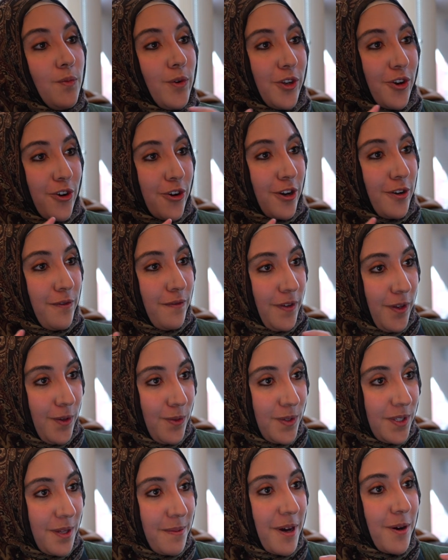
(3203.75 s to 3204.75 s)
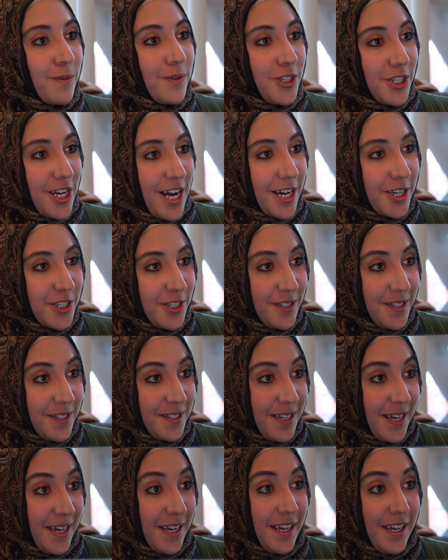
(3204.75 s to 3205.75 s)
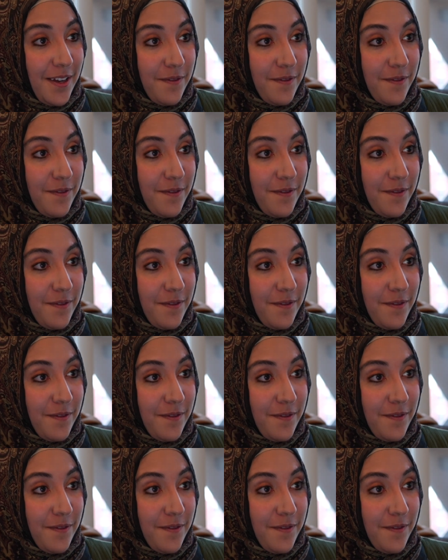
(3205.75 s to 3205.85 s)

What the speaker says: when you're confused about which action to take,